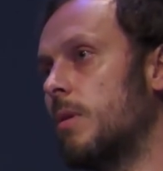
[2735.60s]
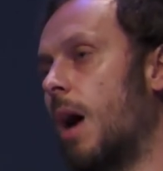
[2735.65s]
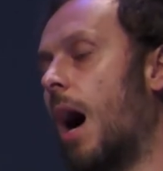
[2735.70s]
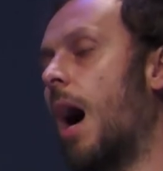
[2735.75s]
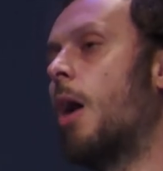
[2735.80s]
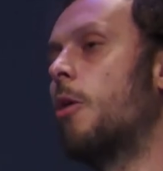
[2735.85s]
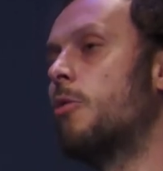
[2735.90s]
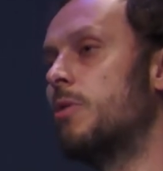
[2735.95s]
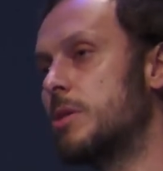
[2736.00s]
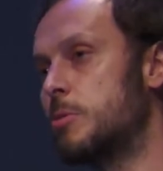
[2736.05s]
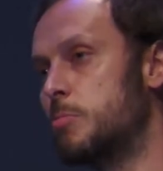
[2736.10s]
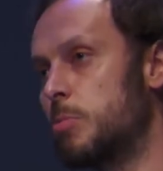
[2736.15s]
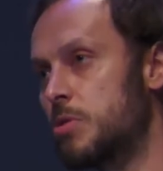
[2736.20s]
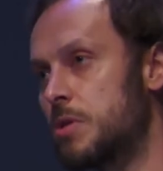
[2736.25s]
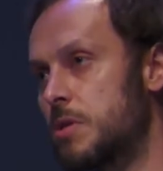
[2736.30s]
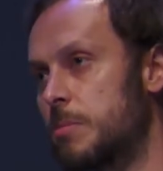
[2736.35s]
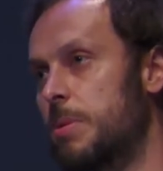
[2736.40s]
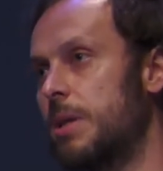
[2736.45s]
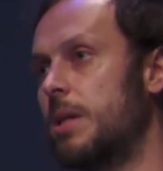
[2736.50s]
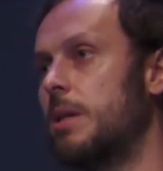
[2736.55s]
our
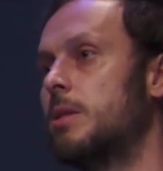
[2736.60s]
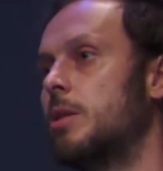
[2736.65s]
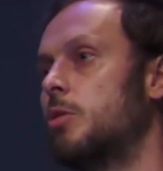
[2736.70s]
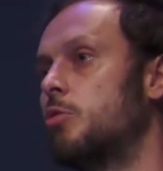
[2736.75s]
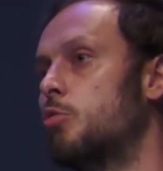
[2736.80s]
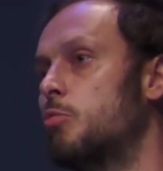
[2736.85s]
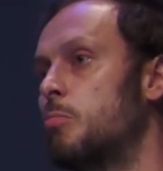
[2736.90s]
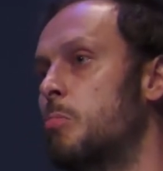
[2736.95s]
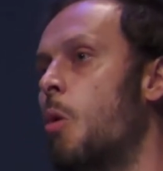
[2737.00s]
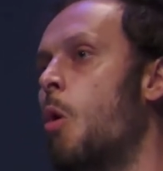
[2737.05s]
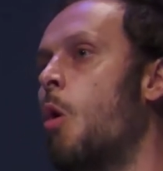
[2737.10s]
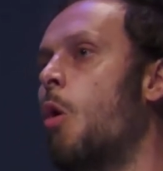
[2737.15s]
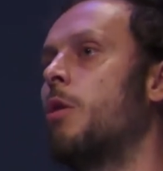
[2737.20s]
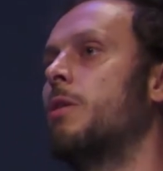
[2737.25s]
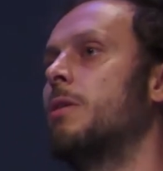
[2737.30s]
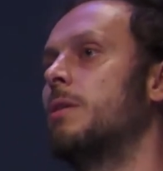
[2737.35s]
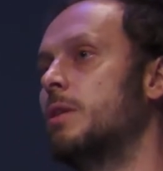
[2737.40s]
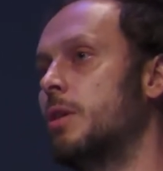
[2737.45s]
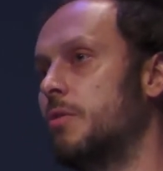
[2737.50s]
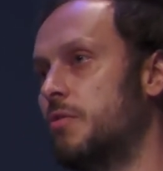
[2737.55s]
responsibility to
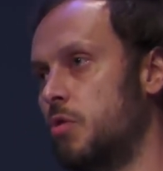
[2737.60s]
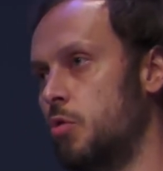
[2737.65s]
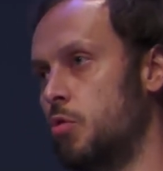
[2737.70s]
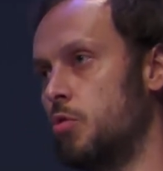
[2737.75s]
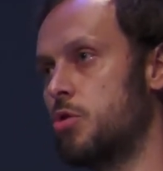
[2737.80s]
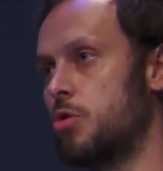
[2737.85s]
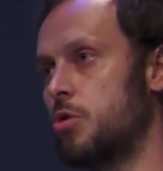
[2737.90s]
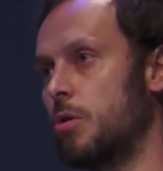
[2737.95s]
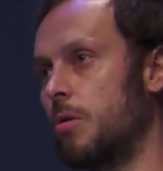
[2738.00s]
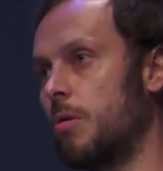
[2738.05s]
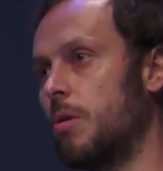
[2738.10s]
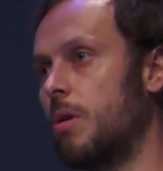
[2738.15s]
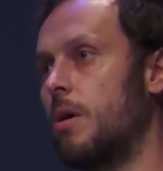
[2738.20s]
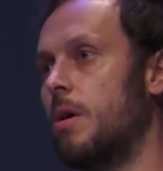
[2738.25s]
mourn the future.